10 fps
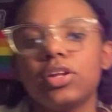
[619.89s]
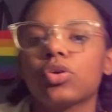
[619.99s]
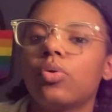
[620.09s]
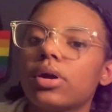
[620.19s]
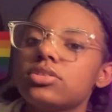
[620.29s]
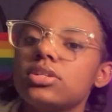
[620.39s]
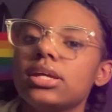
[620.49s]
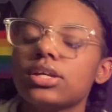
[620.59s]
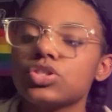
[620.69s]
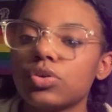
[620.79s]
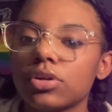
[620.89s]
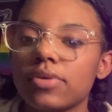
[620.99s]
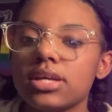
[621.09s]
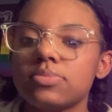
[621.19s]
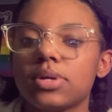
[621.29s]
you're going to need a shoulder
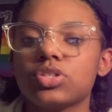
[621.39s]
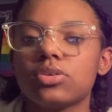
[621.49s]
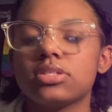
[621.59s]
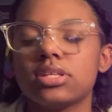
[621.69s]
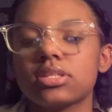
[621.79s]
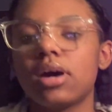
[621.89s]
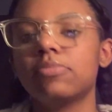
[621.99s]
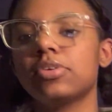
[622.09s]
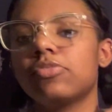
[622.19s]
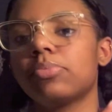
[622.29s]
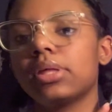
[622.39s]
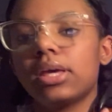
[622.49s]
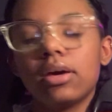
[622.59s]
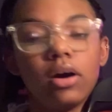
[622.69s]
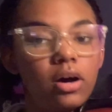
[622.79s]
rest. Make sure it sits
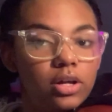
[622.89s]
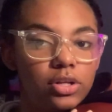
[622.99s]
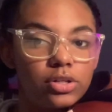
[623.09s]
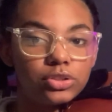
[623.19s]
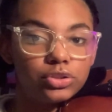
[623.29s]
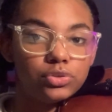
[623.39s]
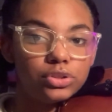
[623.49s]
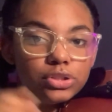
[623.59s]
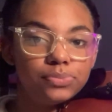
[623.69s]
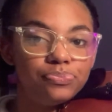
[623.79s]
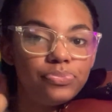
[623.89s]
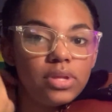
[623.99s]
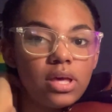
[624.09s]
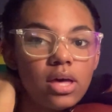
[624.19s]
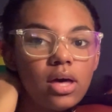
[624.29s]
comfortably on your shoulder.
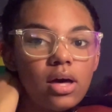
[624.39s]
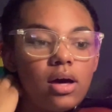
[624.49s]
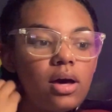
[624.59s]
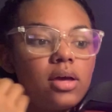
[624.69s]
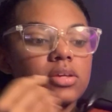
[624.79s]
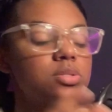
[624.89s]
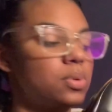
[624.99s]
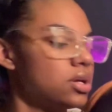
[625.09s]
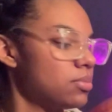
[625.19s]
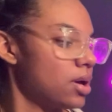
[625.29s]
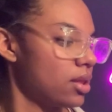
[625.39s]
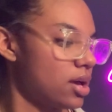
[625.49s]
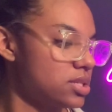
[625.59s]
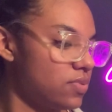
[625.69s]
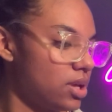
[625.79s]
I explained in my
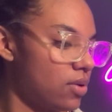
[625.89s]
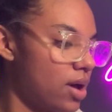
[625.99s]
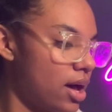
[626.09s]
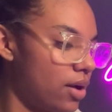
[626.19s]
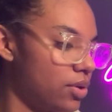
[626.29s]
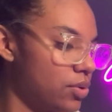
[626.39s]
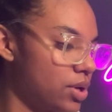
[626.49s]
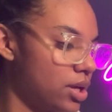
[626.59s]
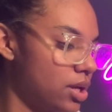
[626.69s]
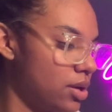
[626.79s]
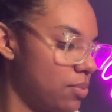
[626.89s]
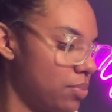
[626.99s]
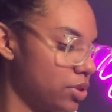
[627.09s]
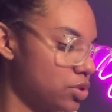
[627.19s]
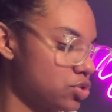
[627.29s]
last video how you could
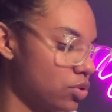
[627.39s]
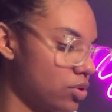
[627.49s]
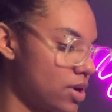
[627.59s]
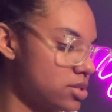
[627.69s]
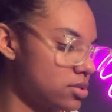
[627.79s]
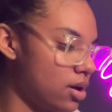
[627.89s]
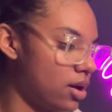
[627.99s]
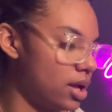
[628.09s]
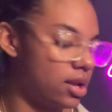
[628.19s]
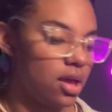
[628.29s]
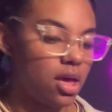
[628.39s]
put the shoulder rest on.